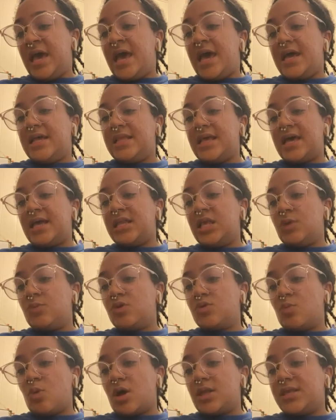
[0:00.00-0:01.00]
and
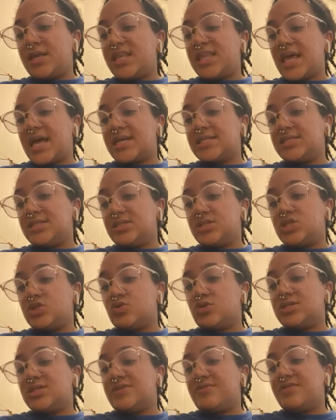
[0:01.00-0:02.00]
anyone wanting an excellent
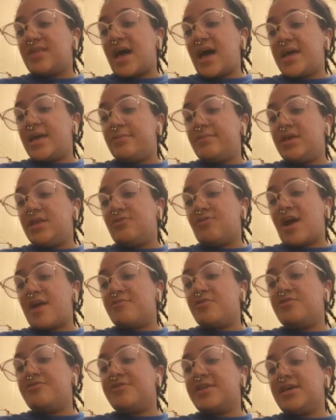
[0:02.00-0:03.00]
source of thiamine,
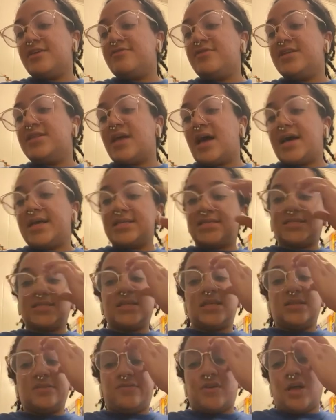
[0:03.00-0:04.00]
riboflavin,
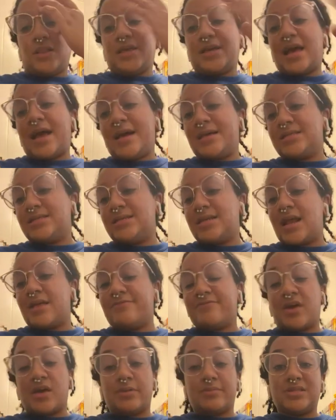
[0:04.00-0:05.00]
niacin, folic acid, and
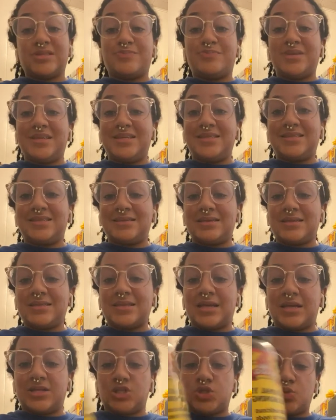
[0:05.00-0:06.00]
vitamins
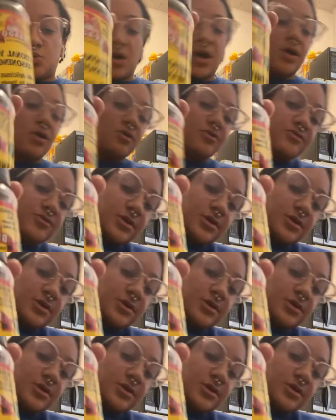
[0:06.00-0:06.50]
B6 and 12.